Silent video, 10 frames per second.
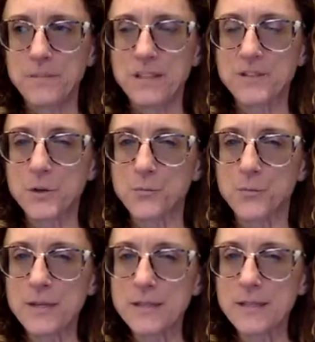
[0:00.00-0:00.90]
is there a
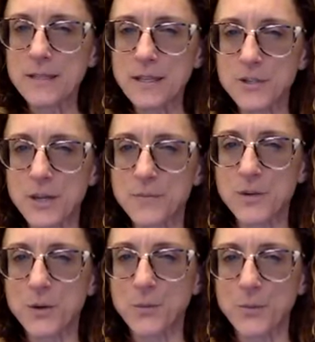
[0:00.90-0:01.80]
reason that a
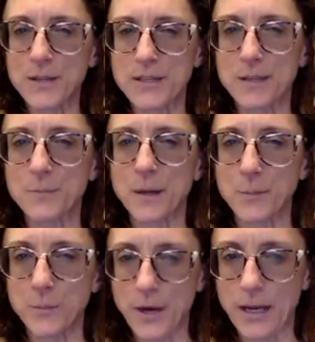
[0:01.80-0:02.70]
gemstone bracelet might
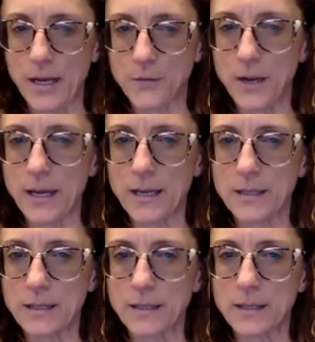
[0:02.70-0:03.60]
break?
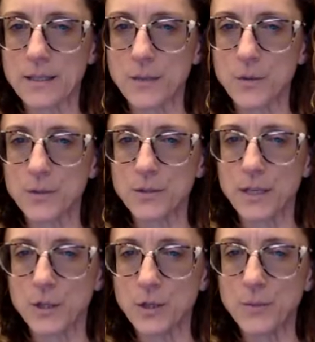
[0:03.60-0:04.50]
Right. Because I wondered,
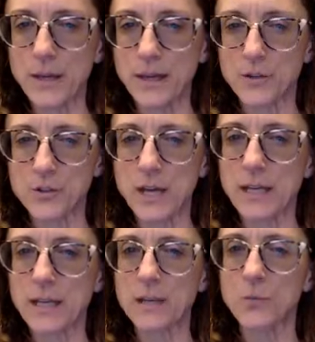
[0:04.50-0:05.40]
like, could it be
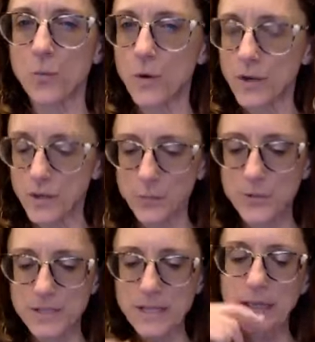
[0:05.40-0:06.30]
energetic? And
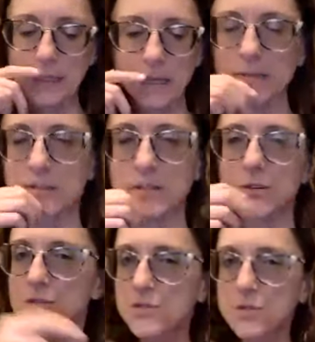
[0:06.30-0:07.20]
100%, I saw
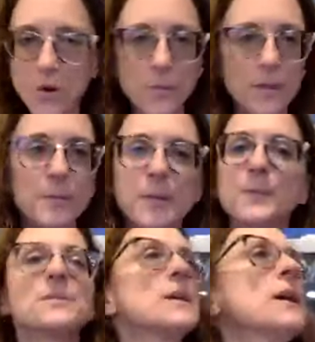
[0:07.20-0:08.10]
so many
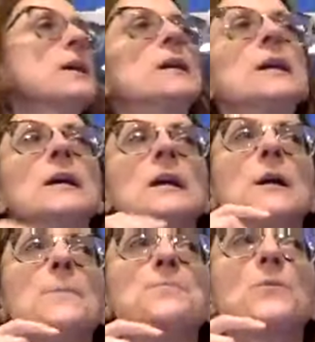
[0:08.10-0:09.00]
people saying
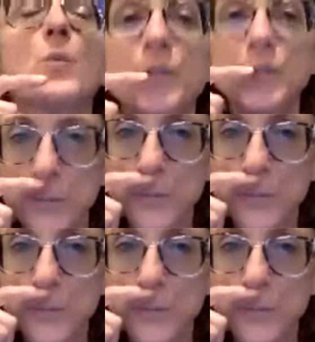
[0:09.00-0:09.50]
when your